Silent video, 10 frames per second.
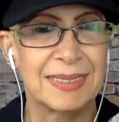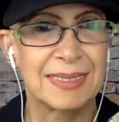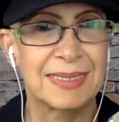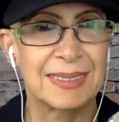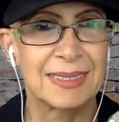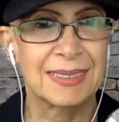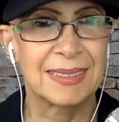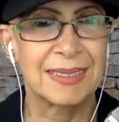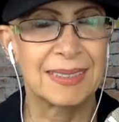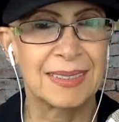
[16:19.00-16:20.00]

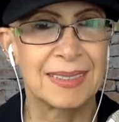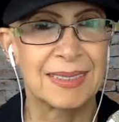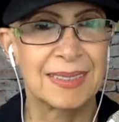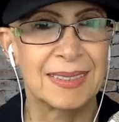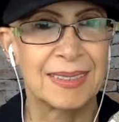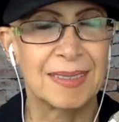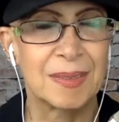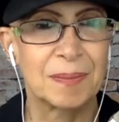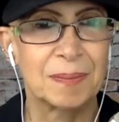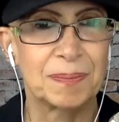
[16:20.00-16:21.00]

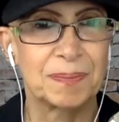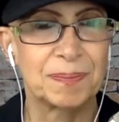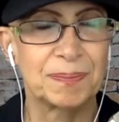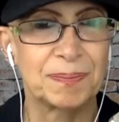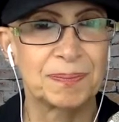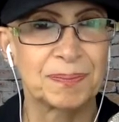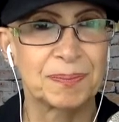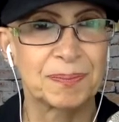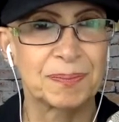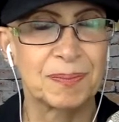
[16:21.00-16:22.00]

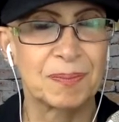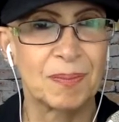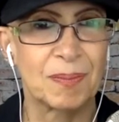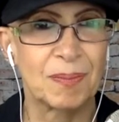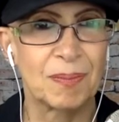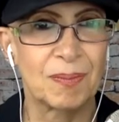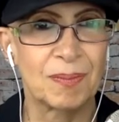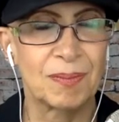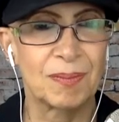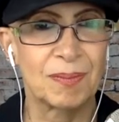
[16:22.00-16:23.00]

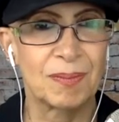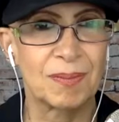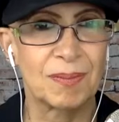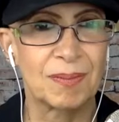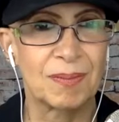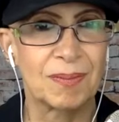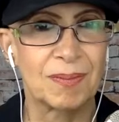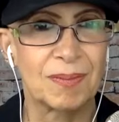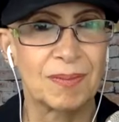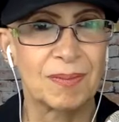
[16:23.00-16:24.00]

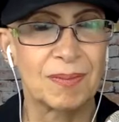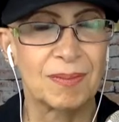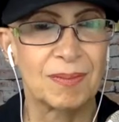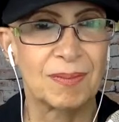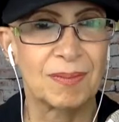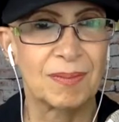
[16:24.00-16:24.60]
(silent)